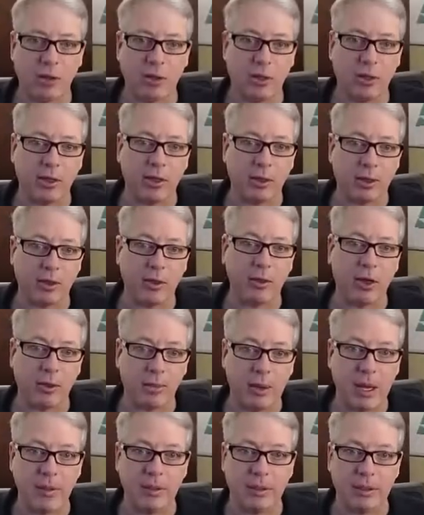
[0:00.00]
than 30
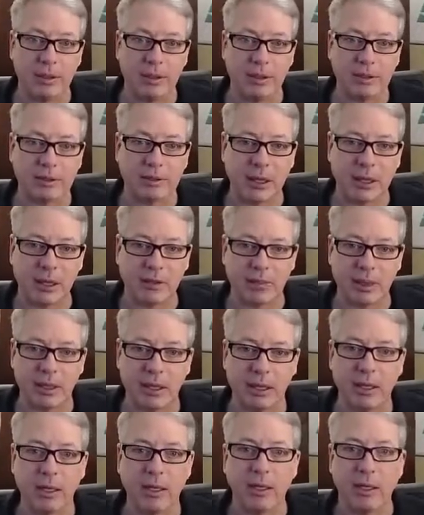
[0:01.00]
people in this
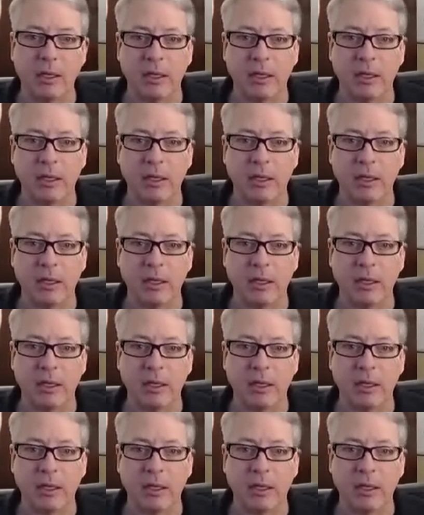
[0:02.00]
company.